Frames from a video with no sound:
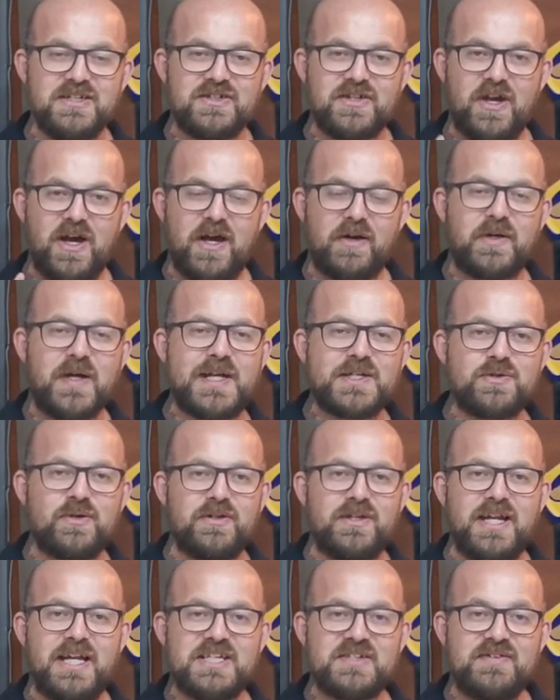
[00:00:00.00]
So I'll catch
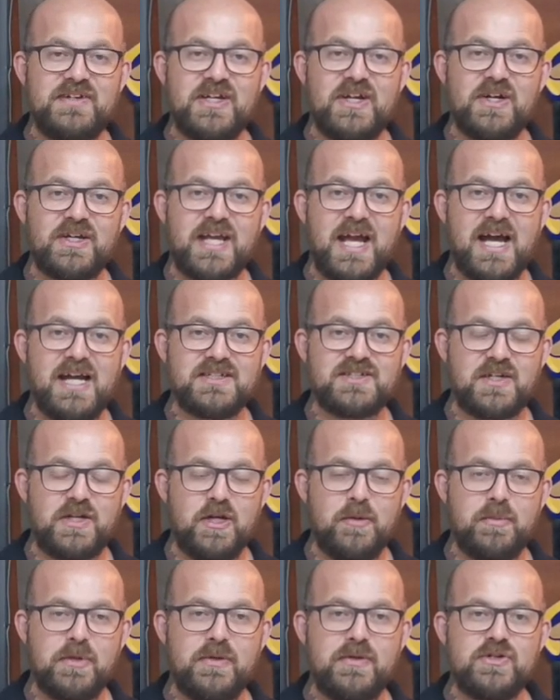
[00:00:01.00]
you on the next video, guys.
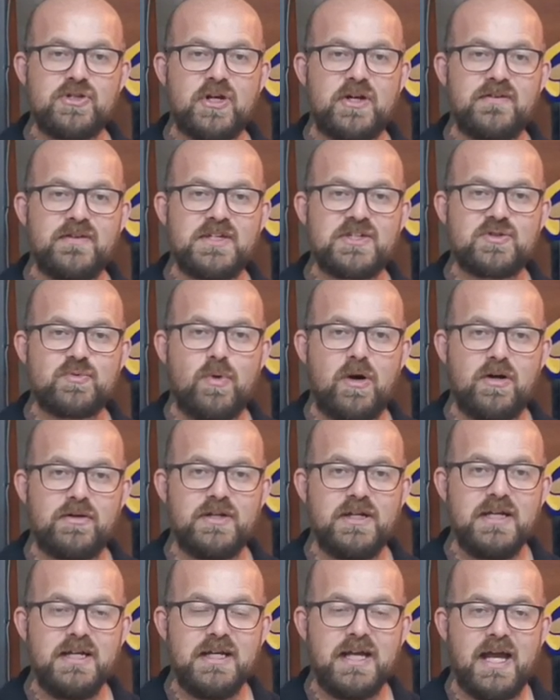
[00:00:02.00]
I hope you enjoyed this
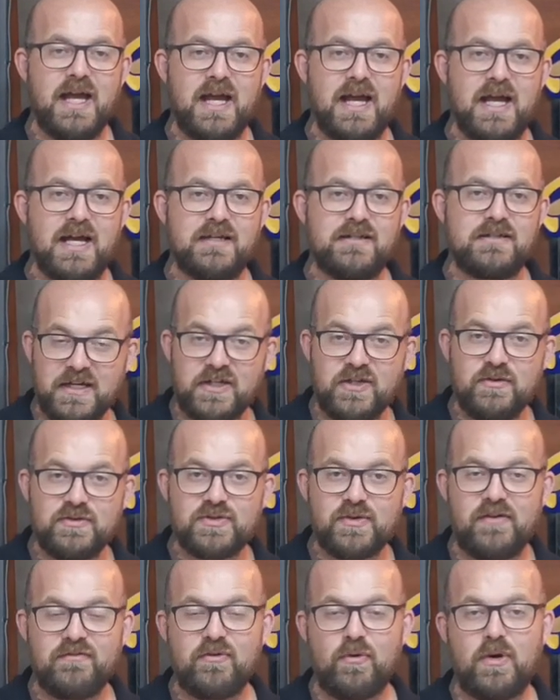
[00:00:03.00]
one, and thank
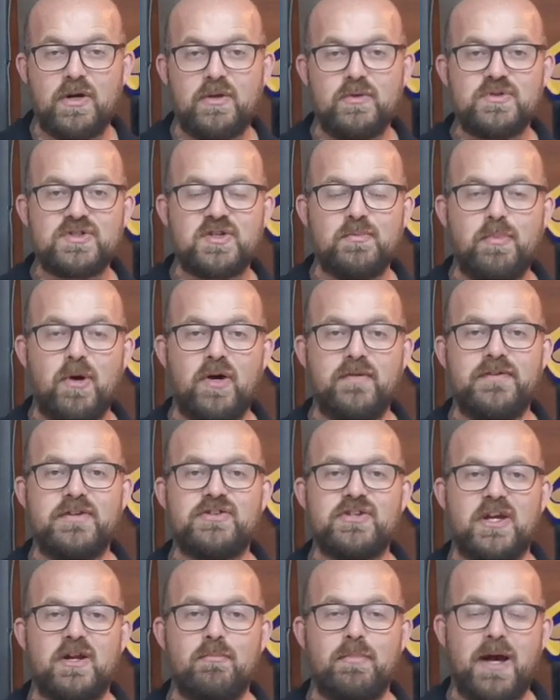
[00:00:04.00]
you to everyone who's supporting
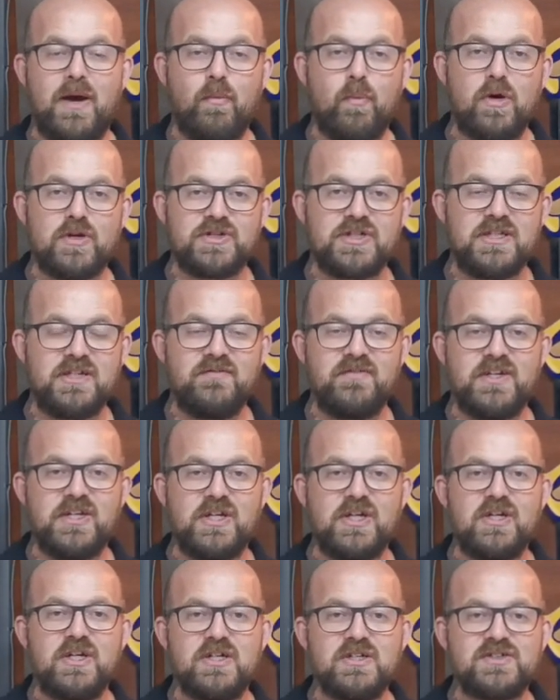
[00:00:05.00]
the channel by watching the
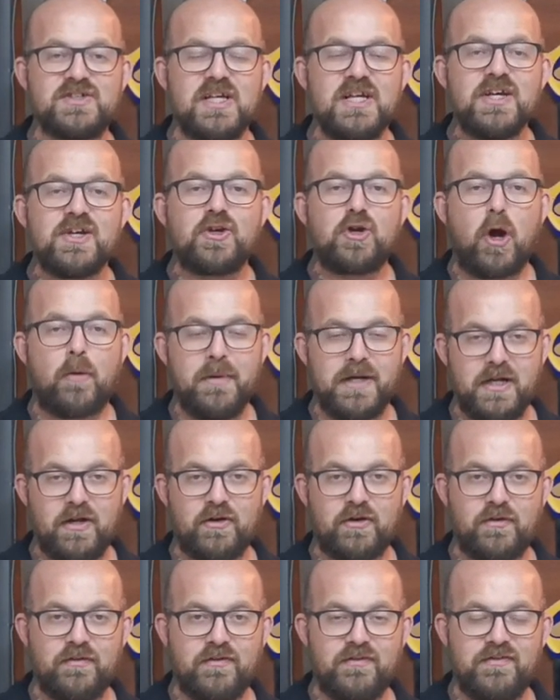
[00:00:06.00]
videos,
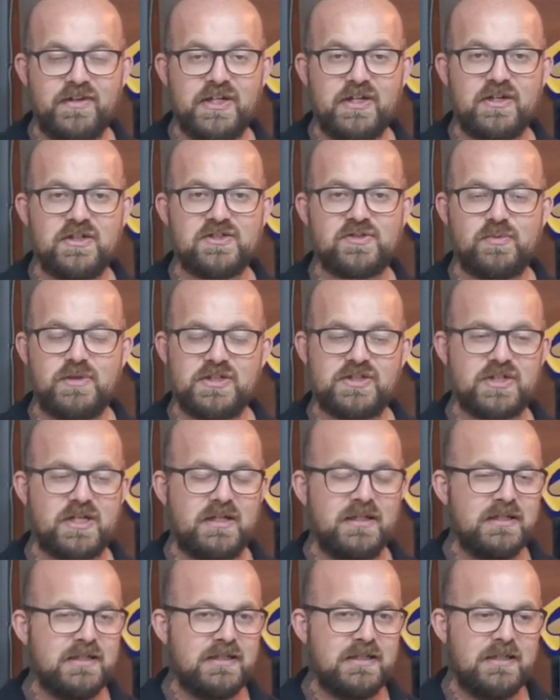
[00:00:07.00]
commenting on the videos,
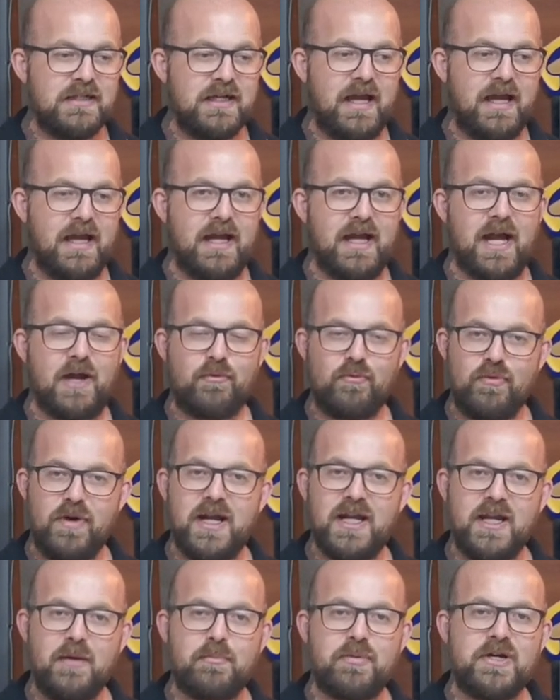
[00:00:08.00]
which uh, I
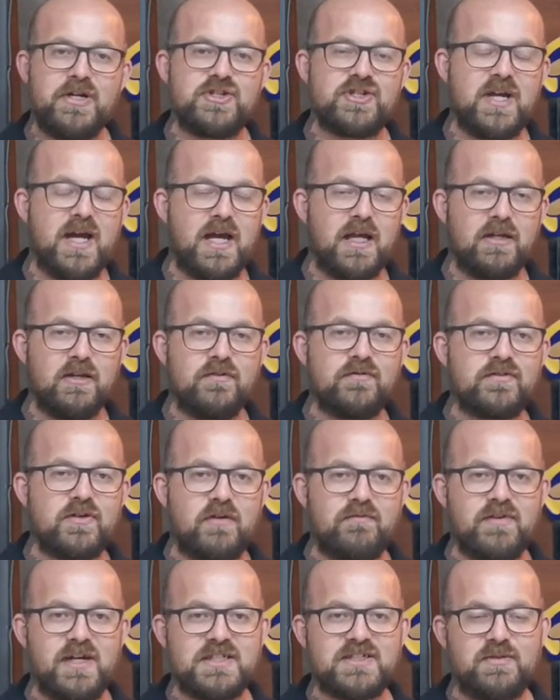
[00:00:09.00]
really appreciate. I love
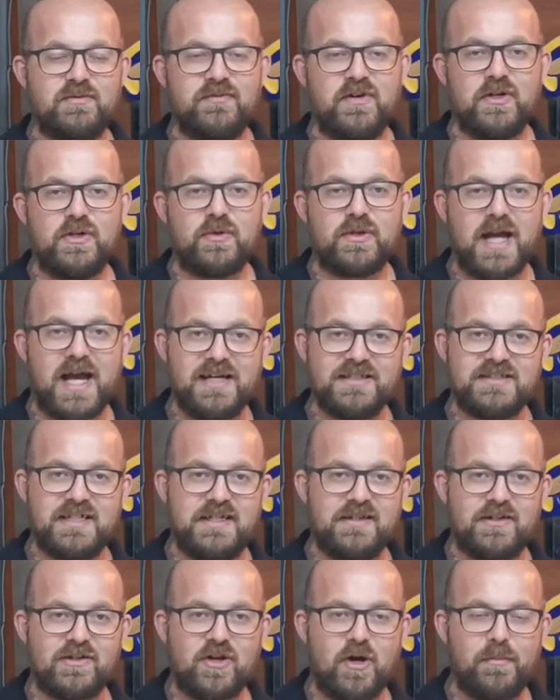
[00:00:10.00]
conversing with all you
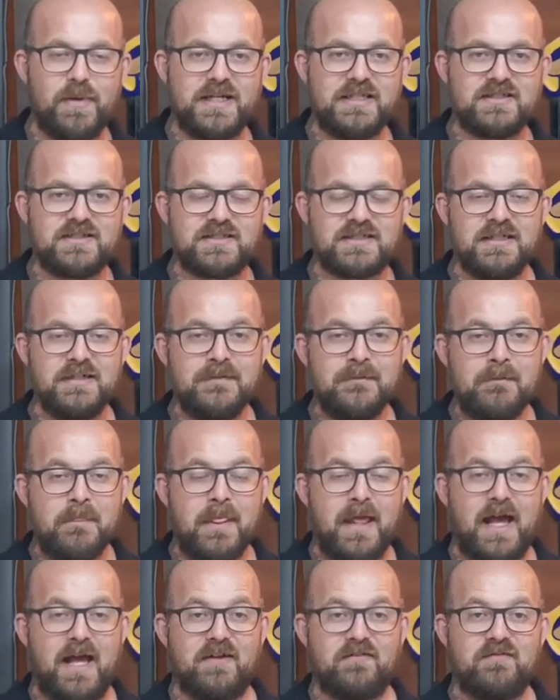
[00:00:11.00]
guys in the comments,
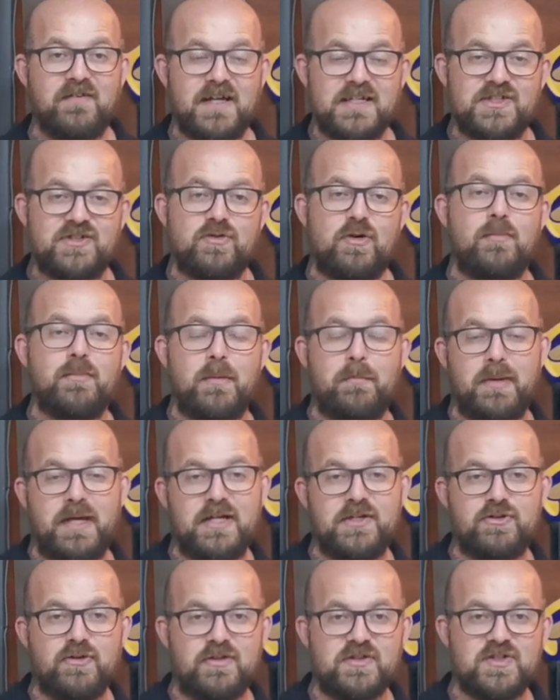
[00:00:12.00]
and thanks to all my
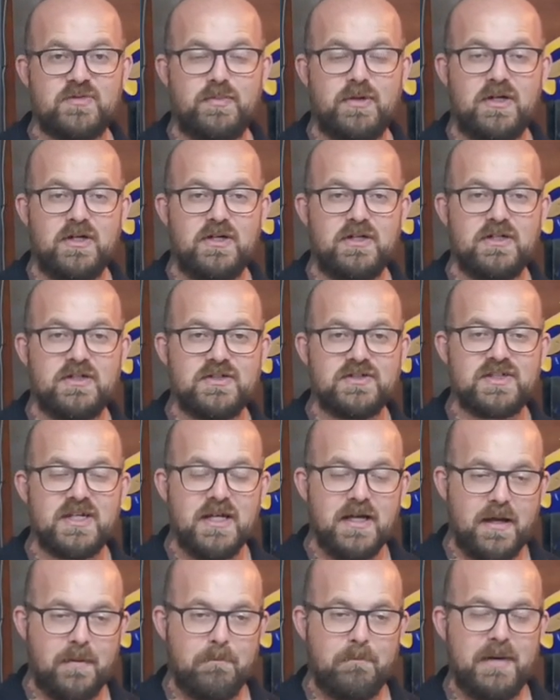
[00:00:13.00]
Patreon
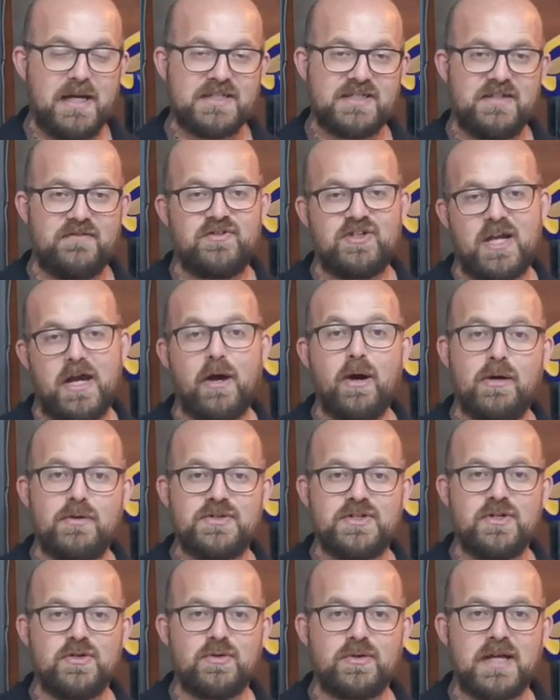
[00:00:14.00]
supporters. Massive shout
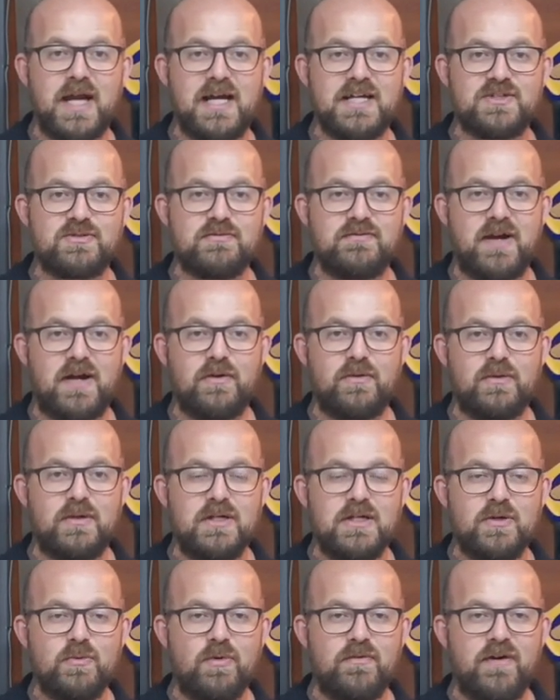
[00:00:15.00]
out to you guys.
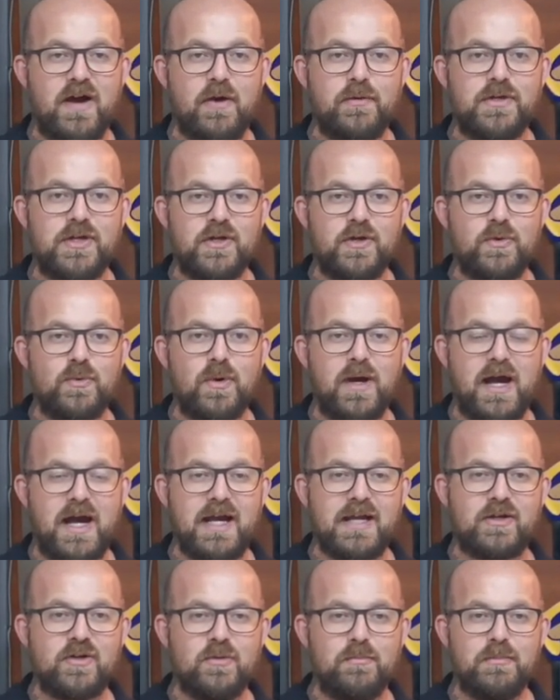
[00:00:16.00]
Without without you,
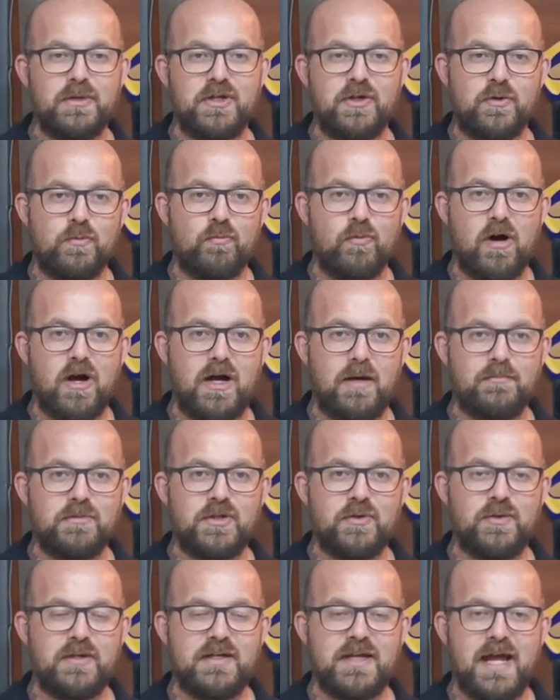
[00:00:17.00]
I couldn't be doing what
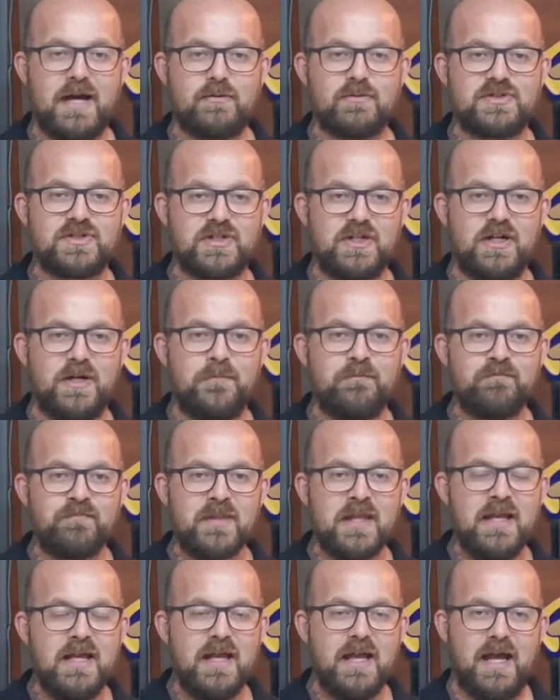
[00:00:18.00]
I'm doing now. So
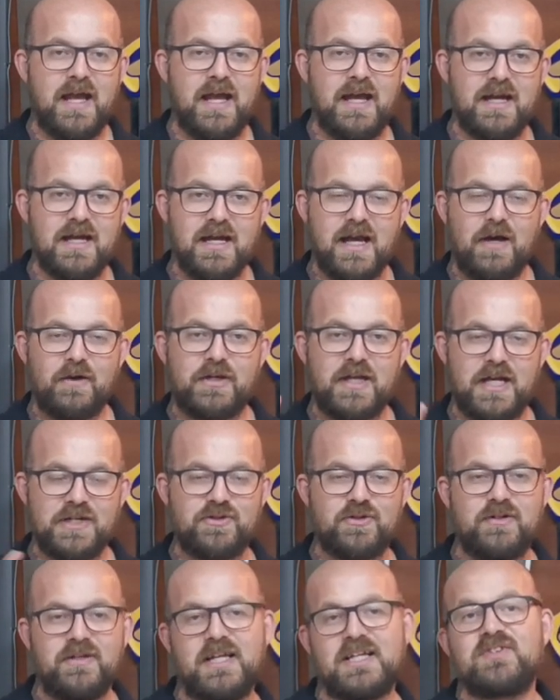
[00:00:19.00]
uh, I'll
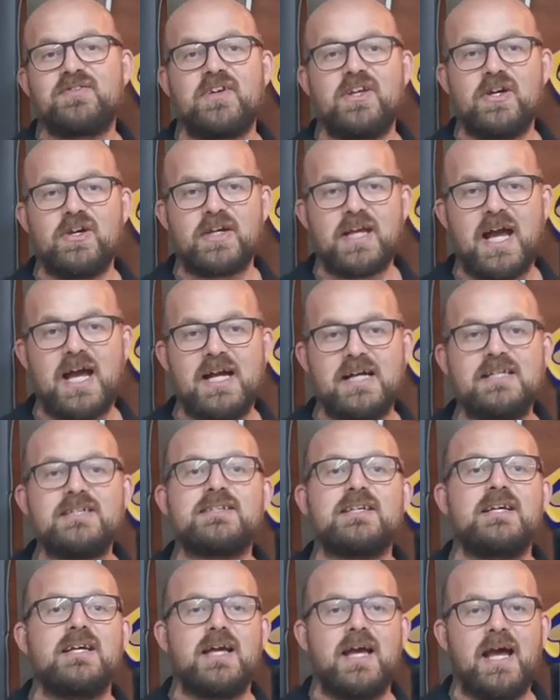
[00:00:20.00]
catch you on the next video,
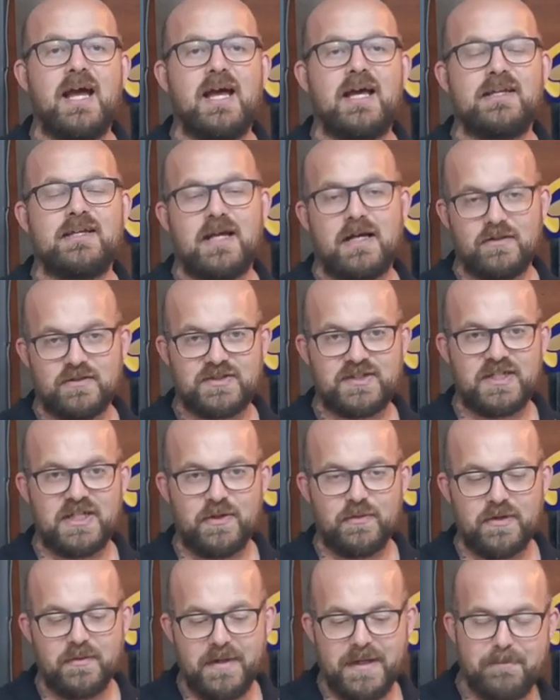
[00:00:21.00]
guys, and I'll see
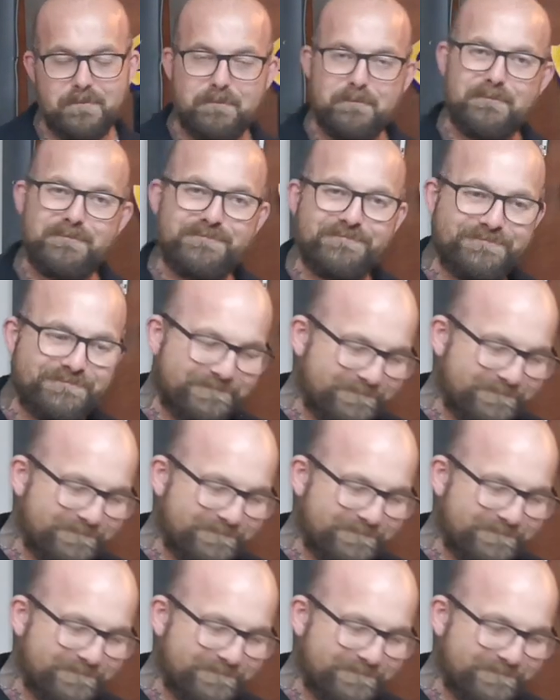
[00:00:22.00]
you in a bit.